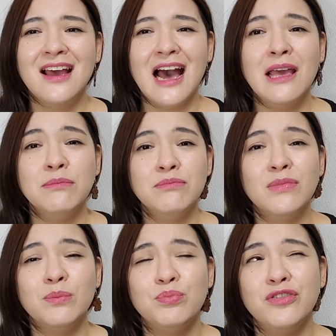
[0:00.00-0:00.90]
I'm
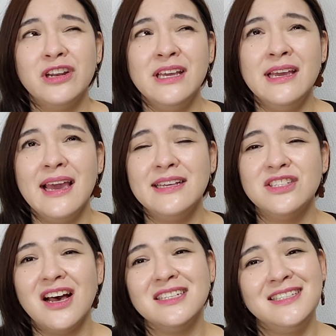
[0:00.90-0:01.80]
pretty
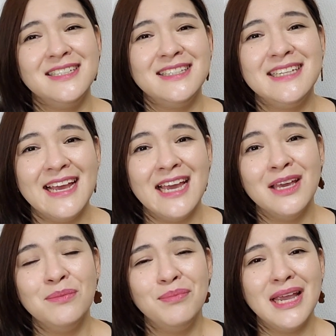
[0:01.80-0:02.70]
exhausted
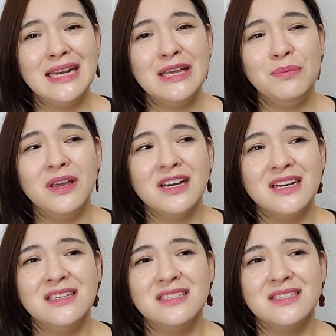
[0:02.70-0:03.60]
today, mainly
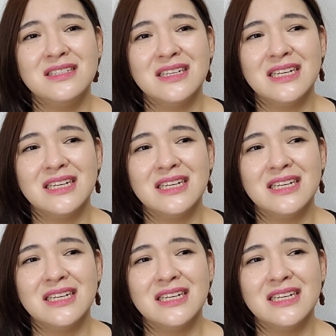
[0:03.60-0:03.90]
because